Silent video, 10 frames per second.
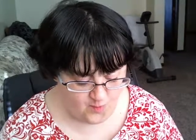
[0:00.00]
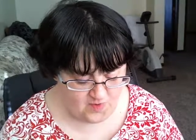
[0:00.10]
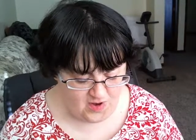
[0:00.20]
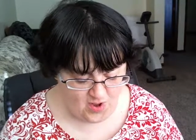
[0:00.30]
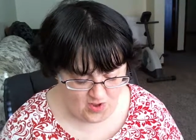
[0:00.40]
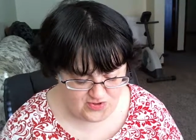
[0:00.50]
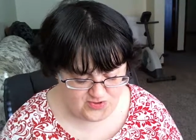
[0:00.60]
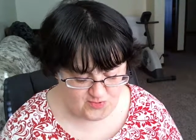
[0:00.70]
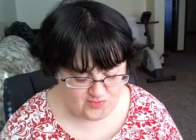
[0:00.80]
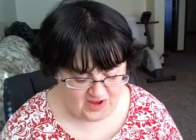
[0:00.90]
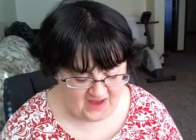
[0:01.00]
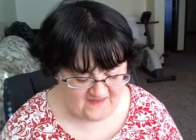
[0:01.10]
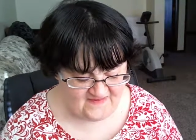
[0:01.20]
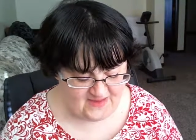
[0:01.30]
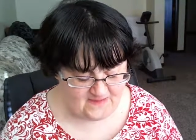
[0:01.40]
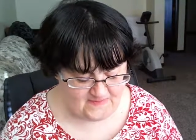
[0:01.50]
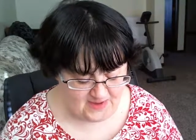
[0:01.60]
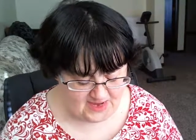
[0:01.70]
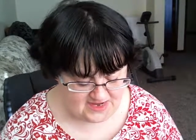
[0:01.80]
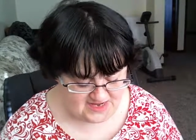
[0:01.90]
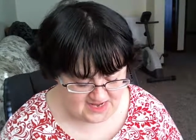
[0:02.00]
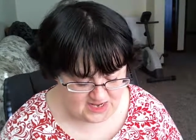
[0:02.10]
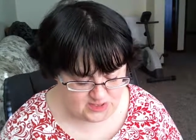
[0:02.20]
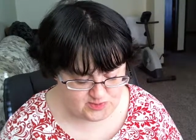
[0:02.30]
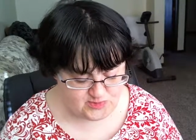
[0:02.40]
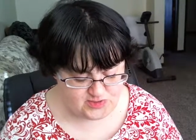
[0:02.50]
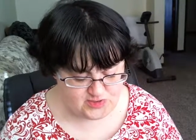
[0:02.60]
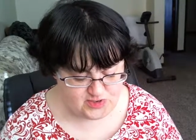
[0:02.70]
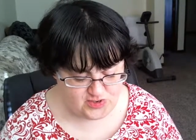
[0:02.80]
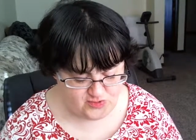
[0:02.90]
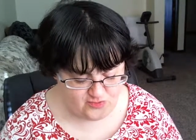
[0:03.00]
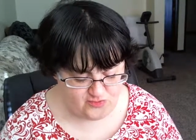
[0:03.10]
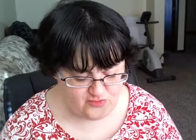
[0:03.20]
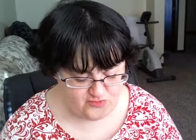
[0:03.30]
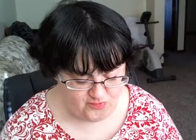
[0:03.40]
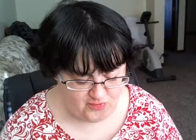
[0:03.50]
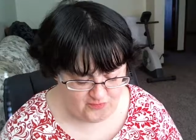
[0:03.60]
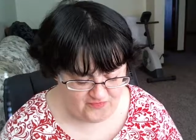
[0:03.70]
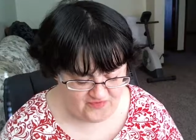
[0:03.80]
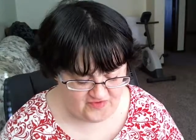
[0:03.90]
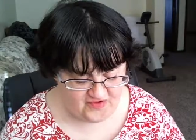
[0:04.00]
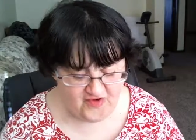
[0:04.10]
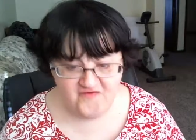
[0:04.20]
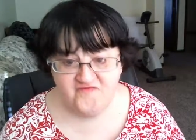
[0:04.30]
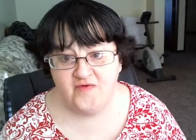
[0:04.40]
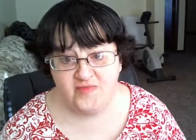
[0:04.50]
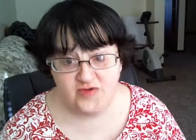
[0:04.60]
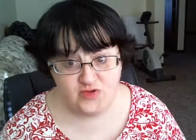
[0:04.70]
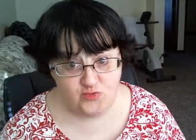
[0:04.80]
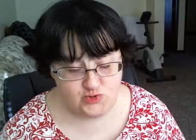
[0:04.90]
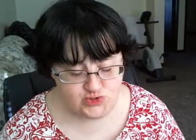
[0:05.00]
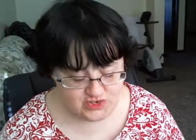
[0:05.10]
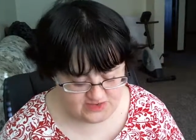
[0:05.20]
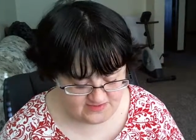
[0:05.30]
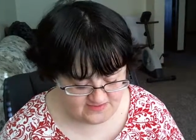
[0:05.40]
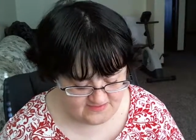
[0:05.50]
We also gain the ability to discern truth from distortion.